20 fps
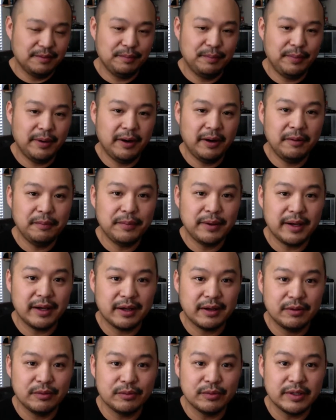Power Pack
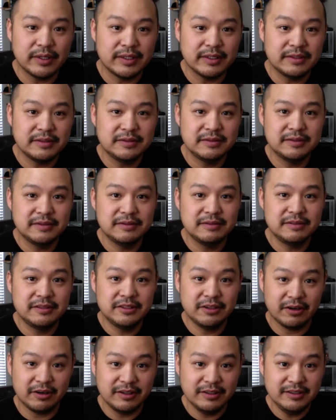would
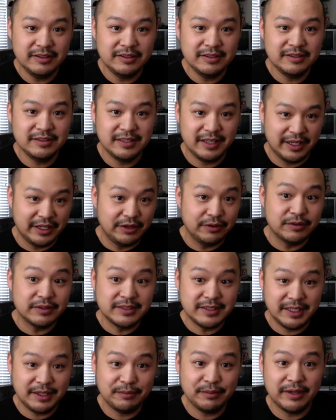charge, and you would
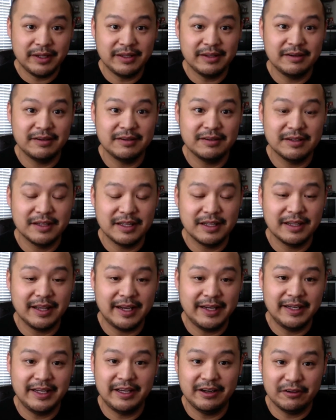see it by little
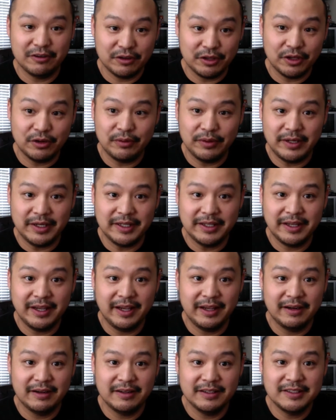lightning or the green
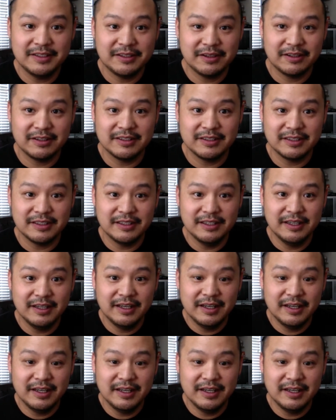indicator it's charging.